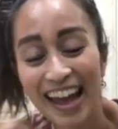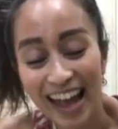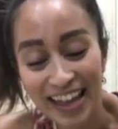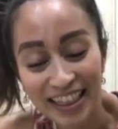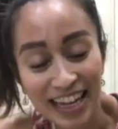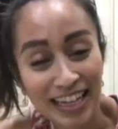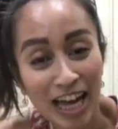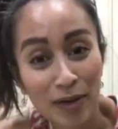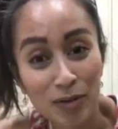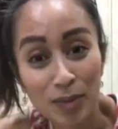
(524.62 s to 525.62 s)
and then
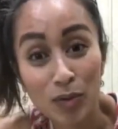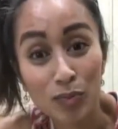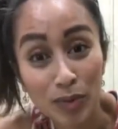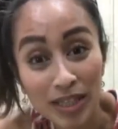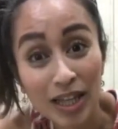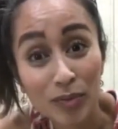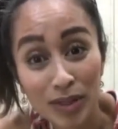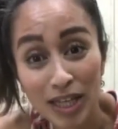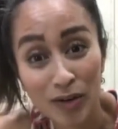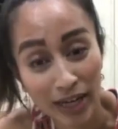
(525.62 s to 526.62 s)
I would be
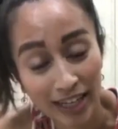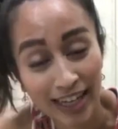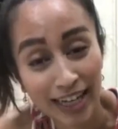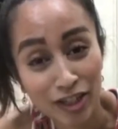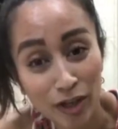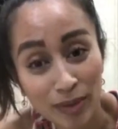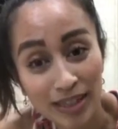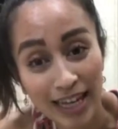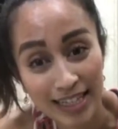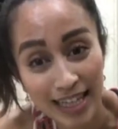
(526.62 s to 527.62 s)
really cranky, and no
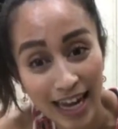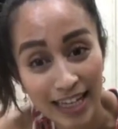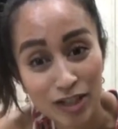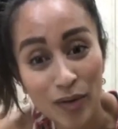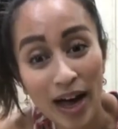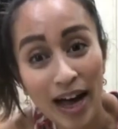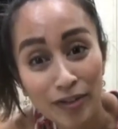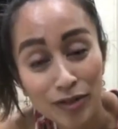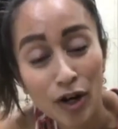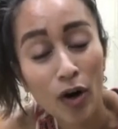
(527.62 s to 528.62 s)
one likes that. So
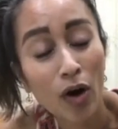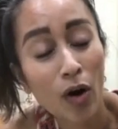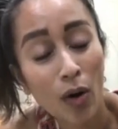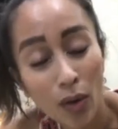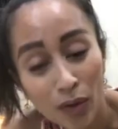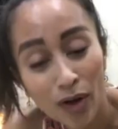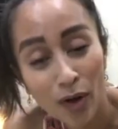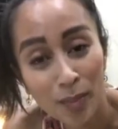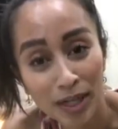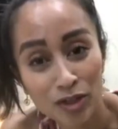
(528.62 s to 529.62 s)
after a
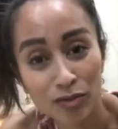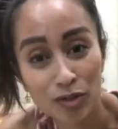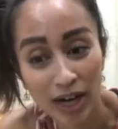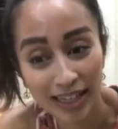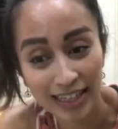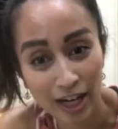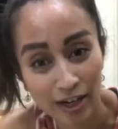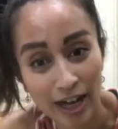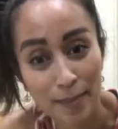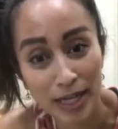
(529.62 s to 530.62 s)
whole bunch of trial and
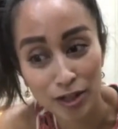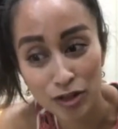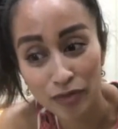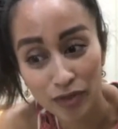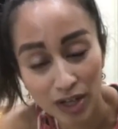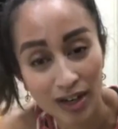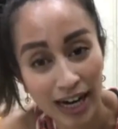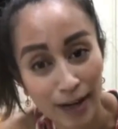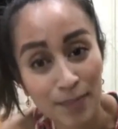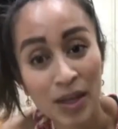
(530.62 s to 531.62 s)
error, I managed to figure
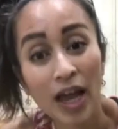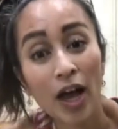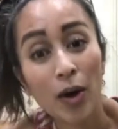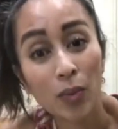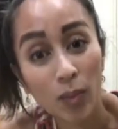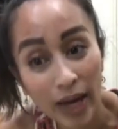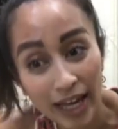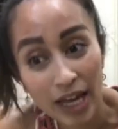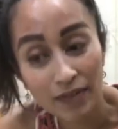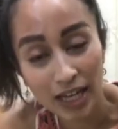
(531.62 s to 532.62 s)
out a
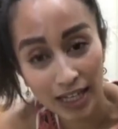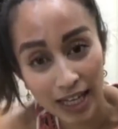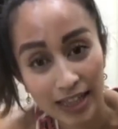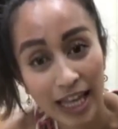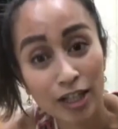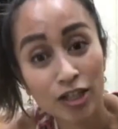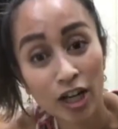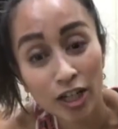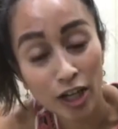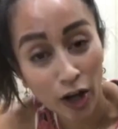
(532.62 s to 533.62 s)
way of eating that
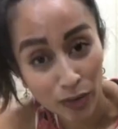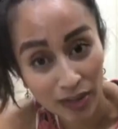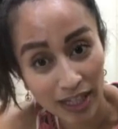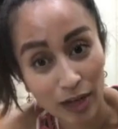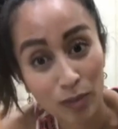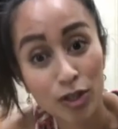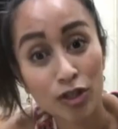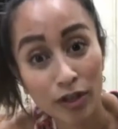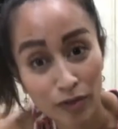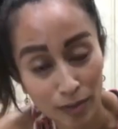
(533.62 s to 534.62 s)
not only was
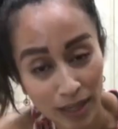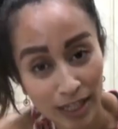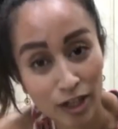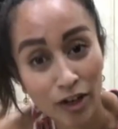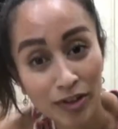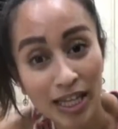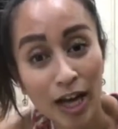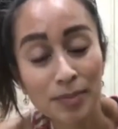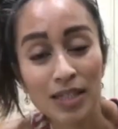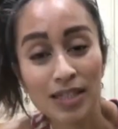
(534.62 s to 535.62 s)
good for me, that not only
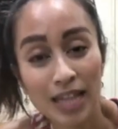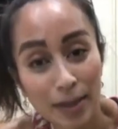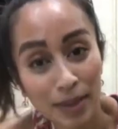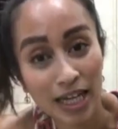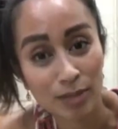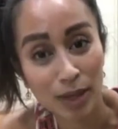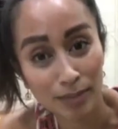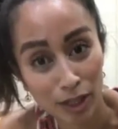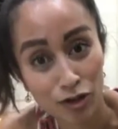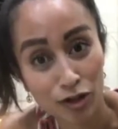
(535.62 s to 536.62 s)
helped to stabilize my
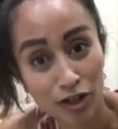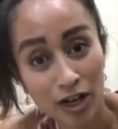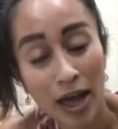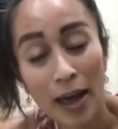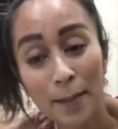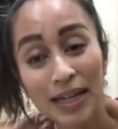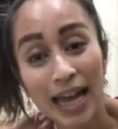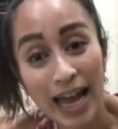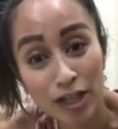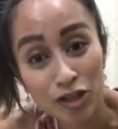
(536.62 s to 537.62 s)
blood sugar,
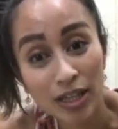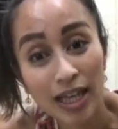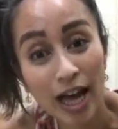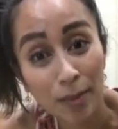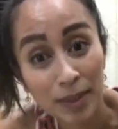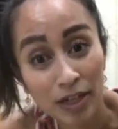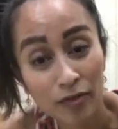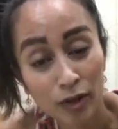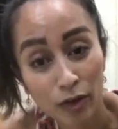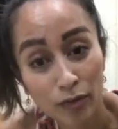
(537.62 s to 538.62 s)
but actually helped me to
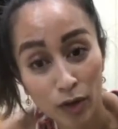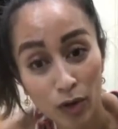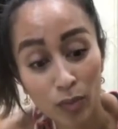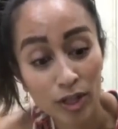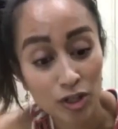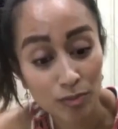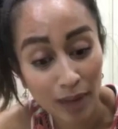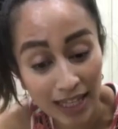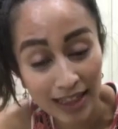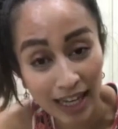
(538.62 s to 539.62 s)
feel full, which
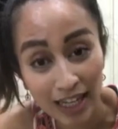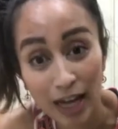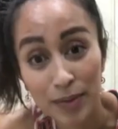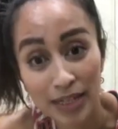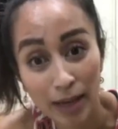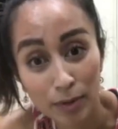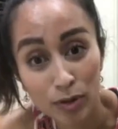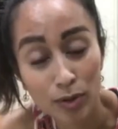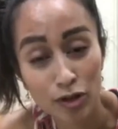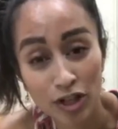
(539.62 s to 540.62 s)
meant that I was able
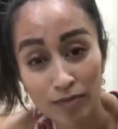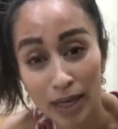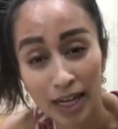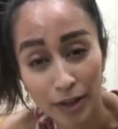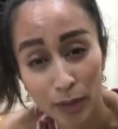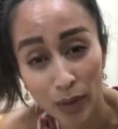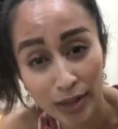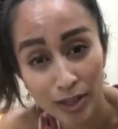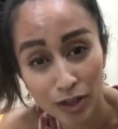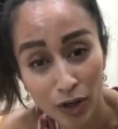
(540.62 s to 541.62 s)
to achieve my health and
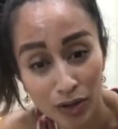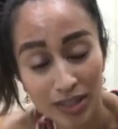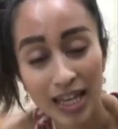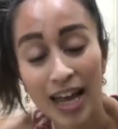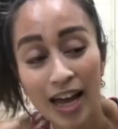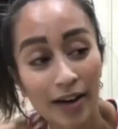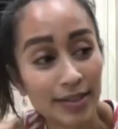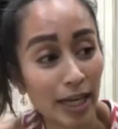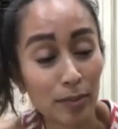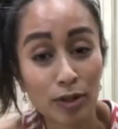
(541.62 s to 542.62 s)
wellness goals. I
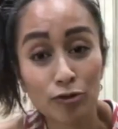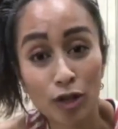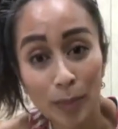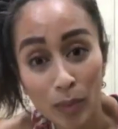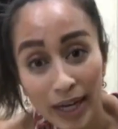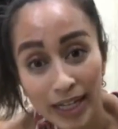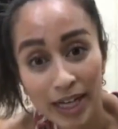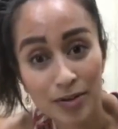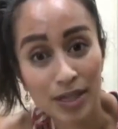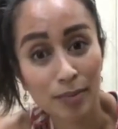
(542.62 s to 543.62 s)
was able to drop
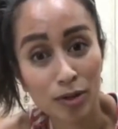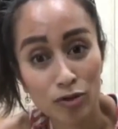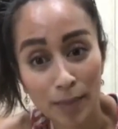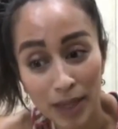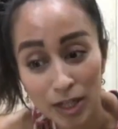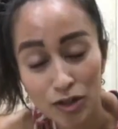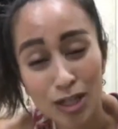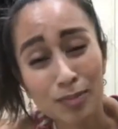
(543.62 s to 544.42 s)
weight, I was able to drop inches,